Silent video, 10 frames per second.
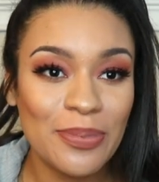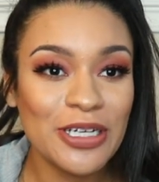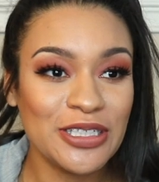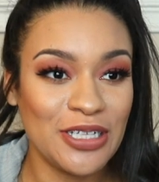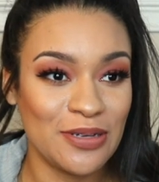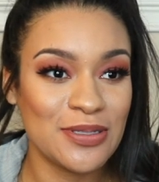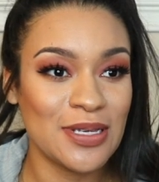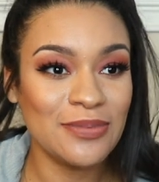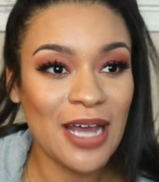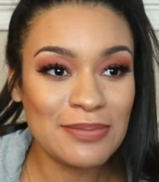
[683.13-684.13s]
But you know,
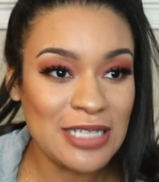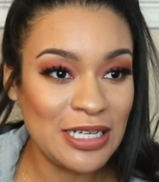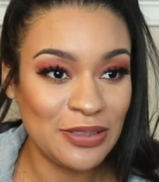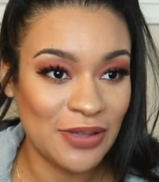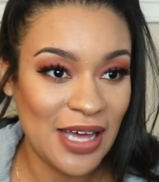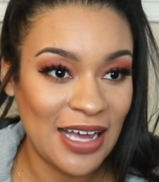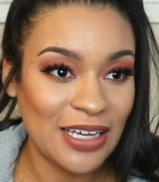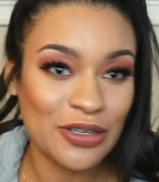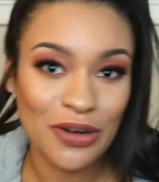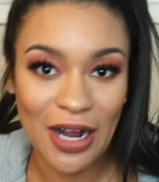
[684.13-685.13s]
sometimes I do that
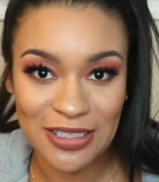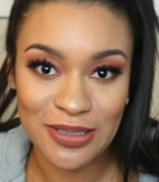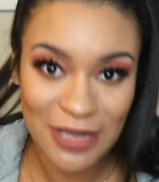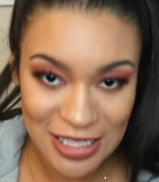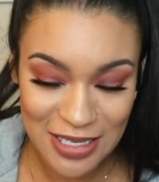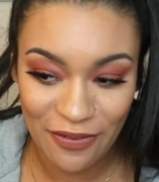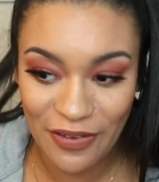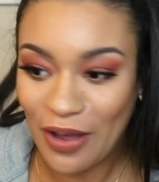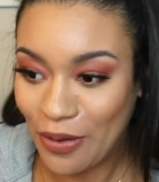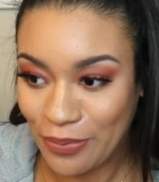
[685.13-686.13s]
and cry to
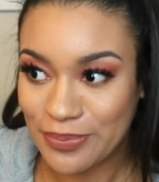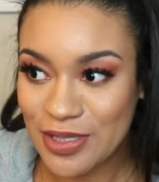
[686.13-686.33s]
myself at home.